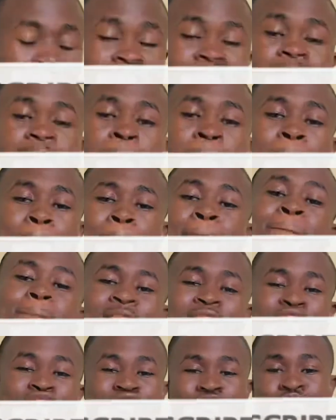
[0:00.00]

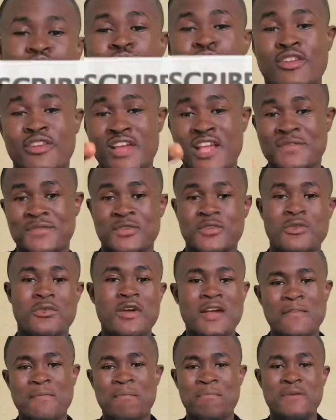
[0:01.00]
see you on the next video.
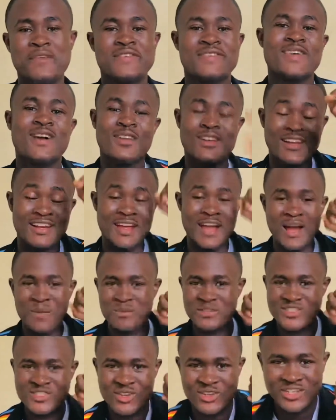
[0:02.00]
Right, peace out and happy
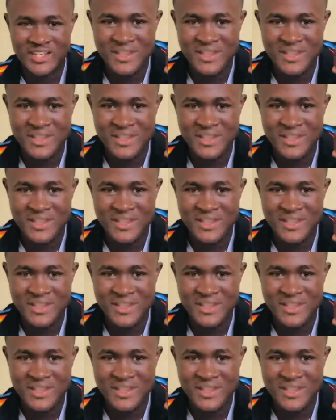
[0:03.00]
Sunday.